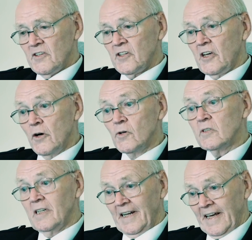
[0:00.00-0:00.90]
Cowl
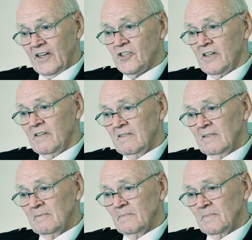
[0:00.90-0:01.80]
collection.
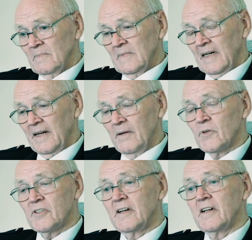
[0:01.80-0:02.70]
And it
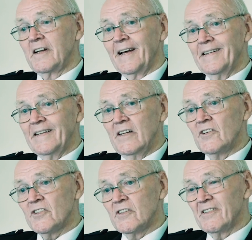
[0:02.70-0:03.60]
was done in
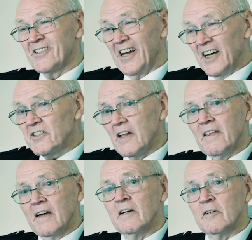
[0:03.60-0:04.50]
1906, I
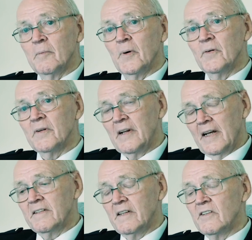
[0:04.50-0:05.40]
think, about
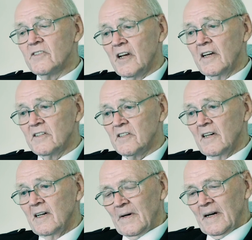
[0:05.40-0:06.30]
1906.
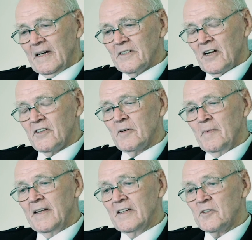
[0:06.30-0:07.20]
It's a
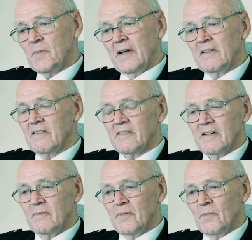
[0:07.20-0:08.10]
tremendous, and
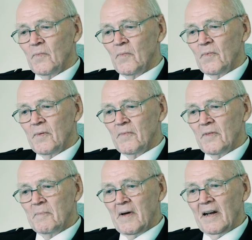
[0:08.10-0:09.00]
the
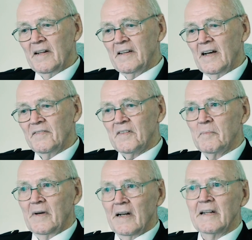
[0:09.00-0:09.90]
melody after
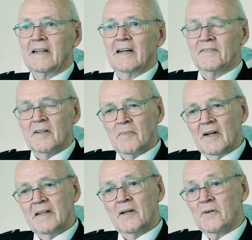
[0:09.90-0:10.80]
melody after
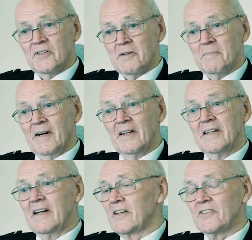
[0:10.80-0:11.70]
melody, which is
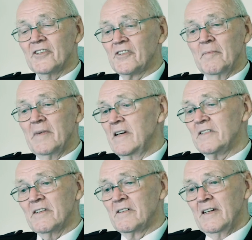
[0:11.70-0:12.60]
brilliant. It's just
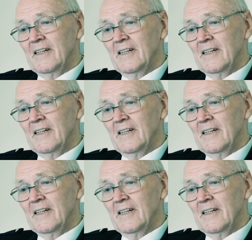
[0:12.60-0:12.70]
amazing.